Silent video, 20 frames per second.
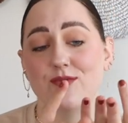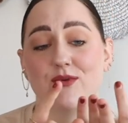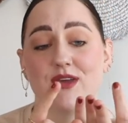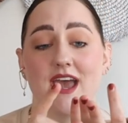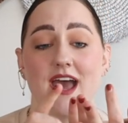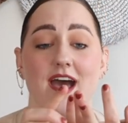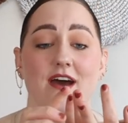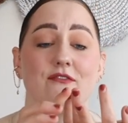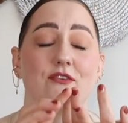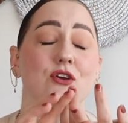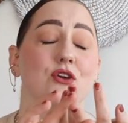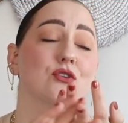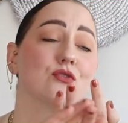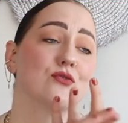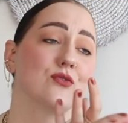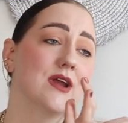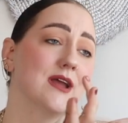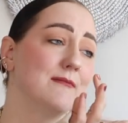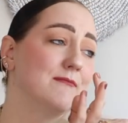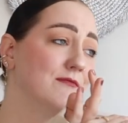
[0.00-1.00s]
We have a
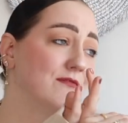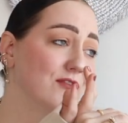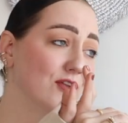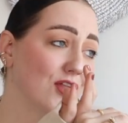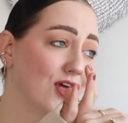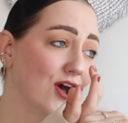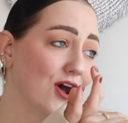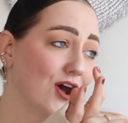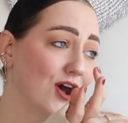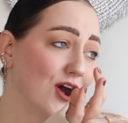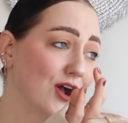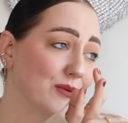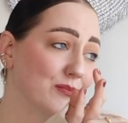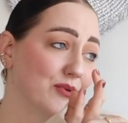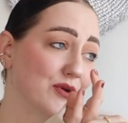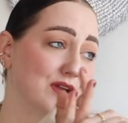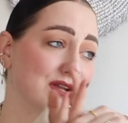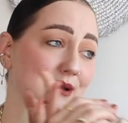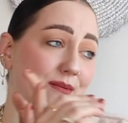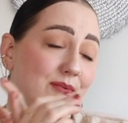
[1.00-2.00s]
crib vlog,
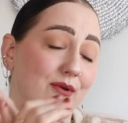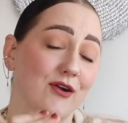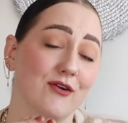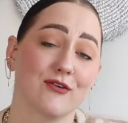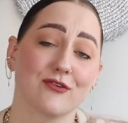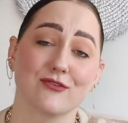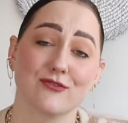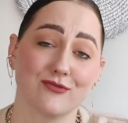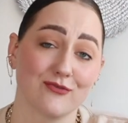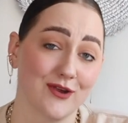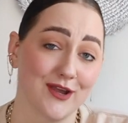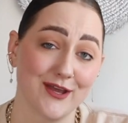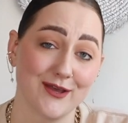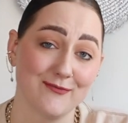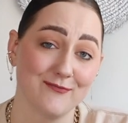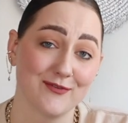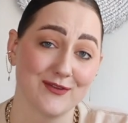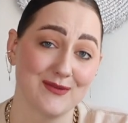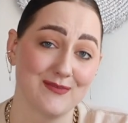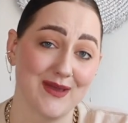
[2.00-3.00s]
putting up our
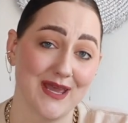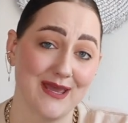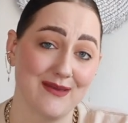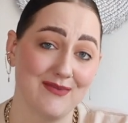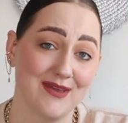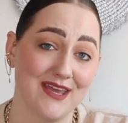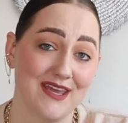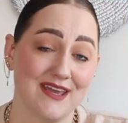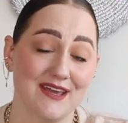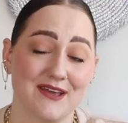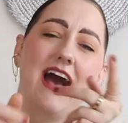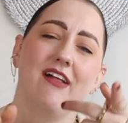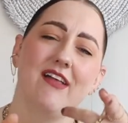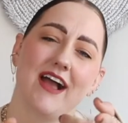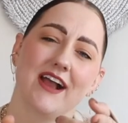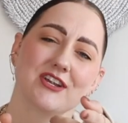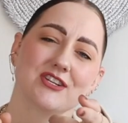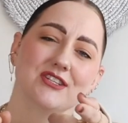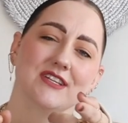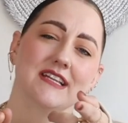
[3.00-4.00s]
crib for the baby. I'll
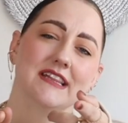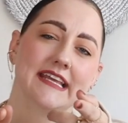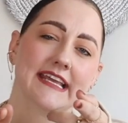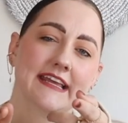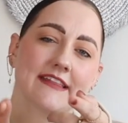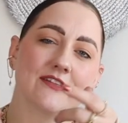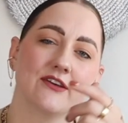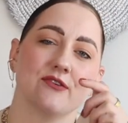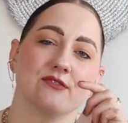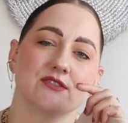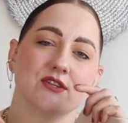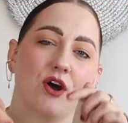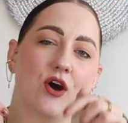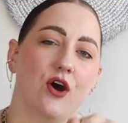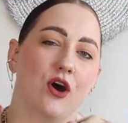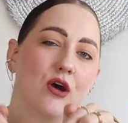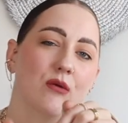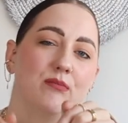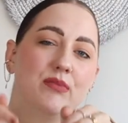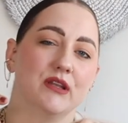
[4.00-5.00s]
actually link those
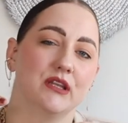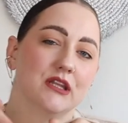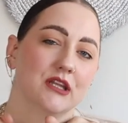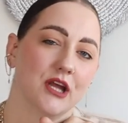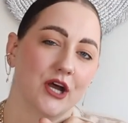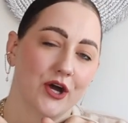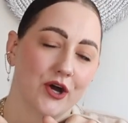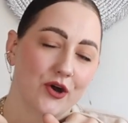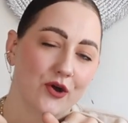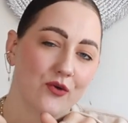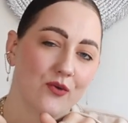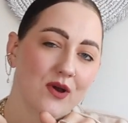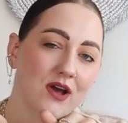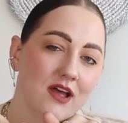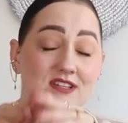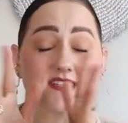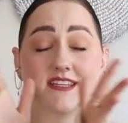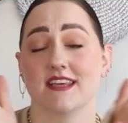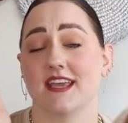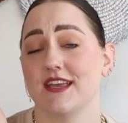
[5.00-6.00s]
all below
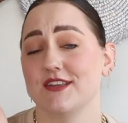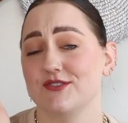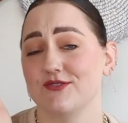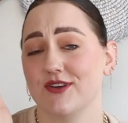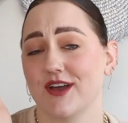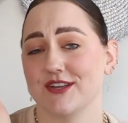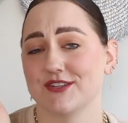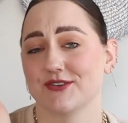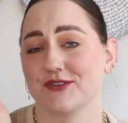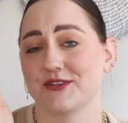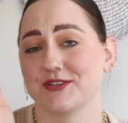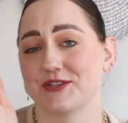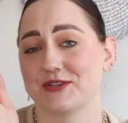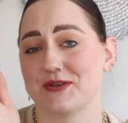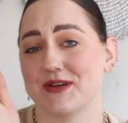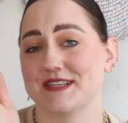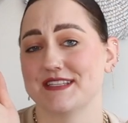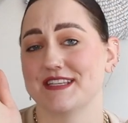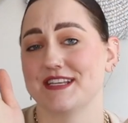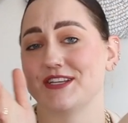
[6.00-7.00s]
just in case you guys are
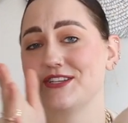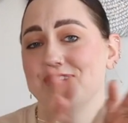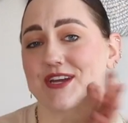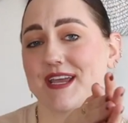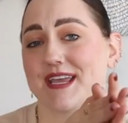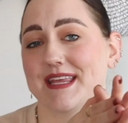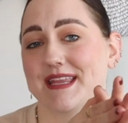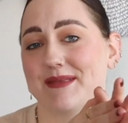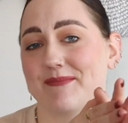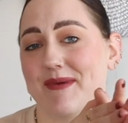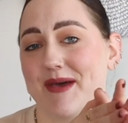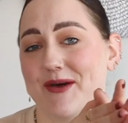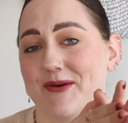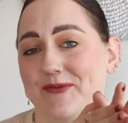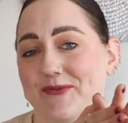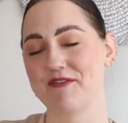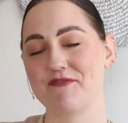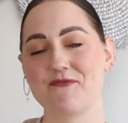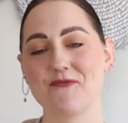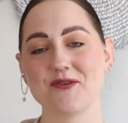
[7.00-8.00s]
interested in checking them
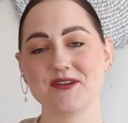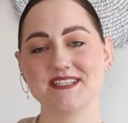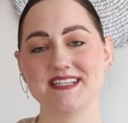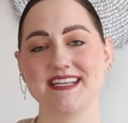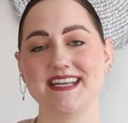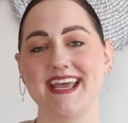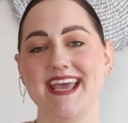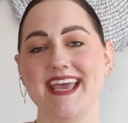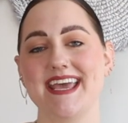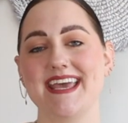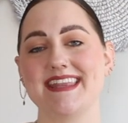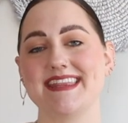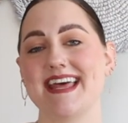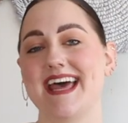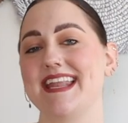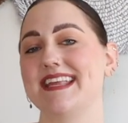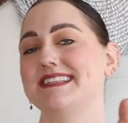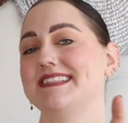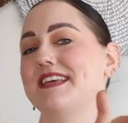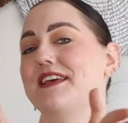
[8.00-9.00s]
out. But for today,
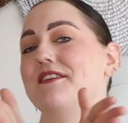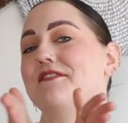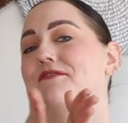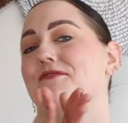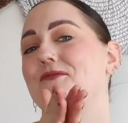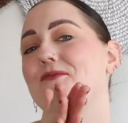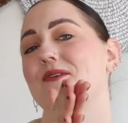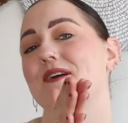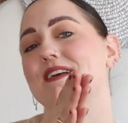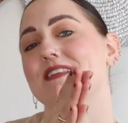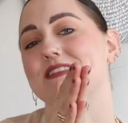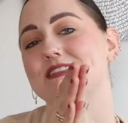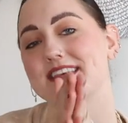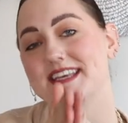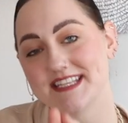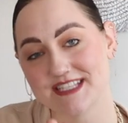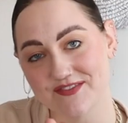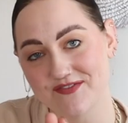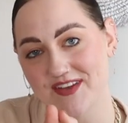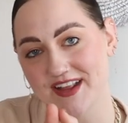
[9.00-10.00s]
that is it for
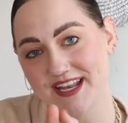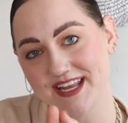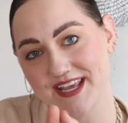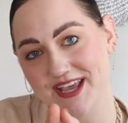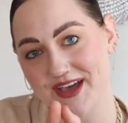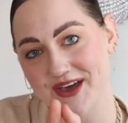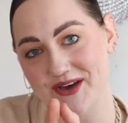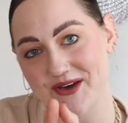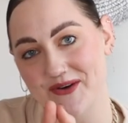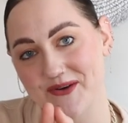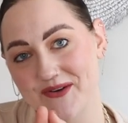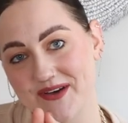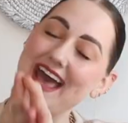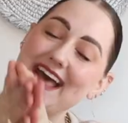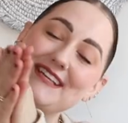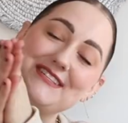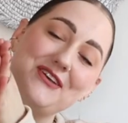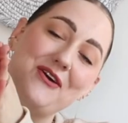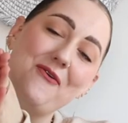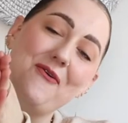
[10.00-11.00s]
this video.
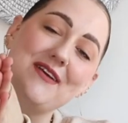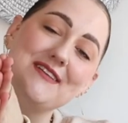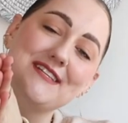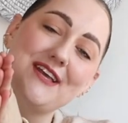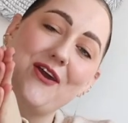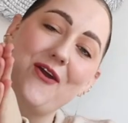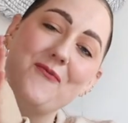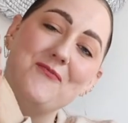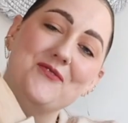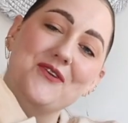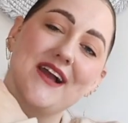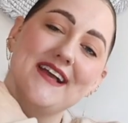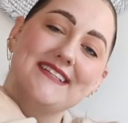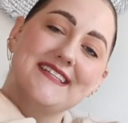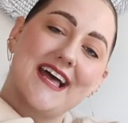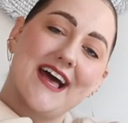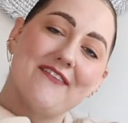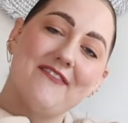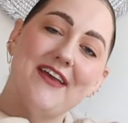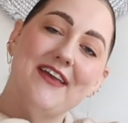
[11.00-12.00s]
As always, I hope you guys
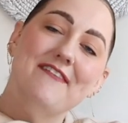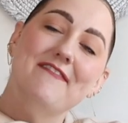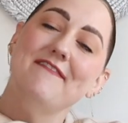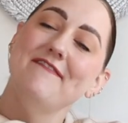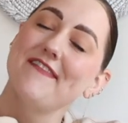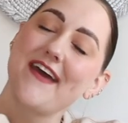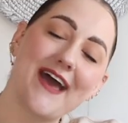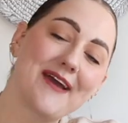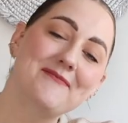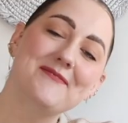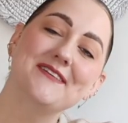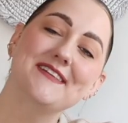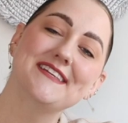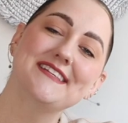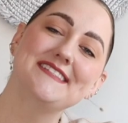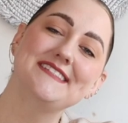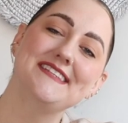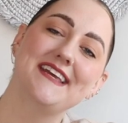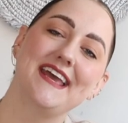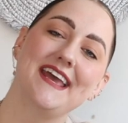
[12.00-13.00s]
have a
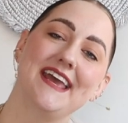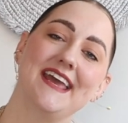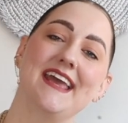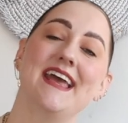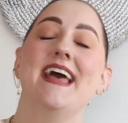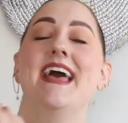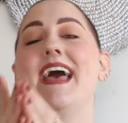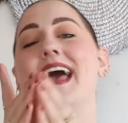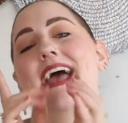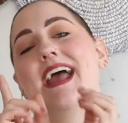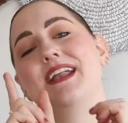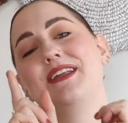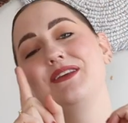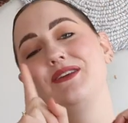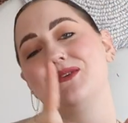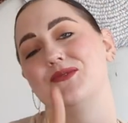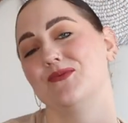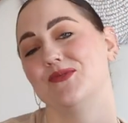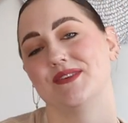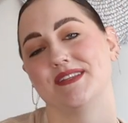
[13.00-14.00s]
fabulous day
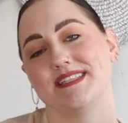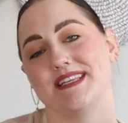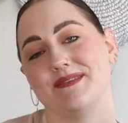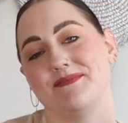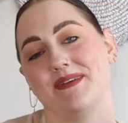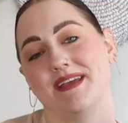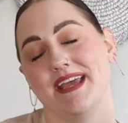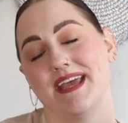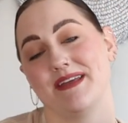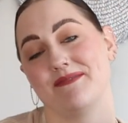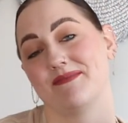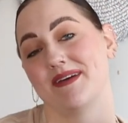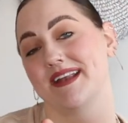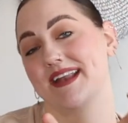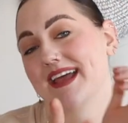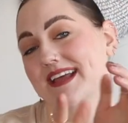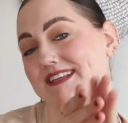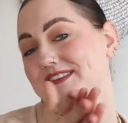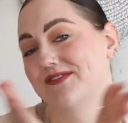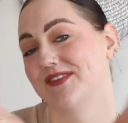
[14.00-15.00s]
and you will see me in my
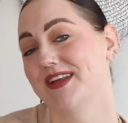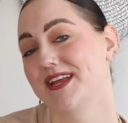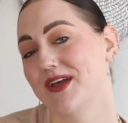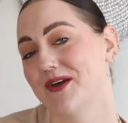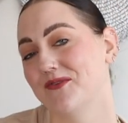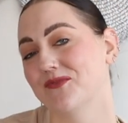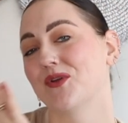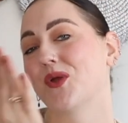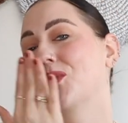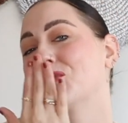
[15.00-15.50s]
next video.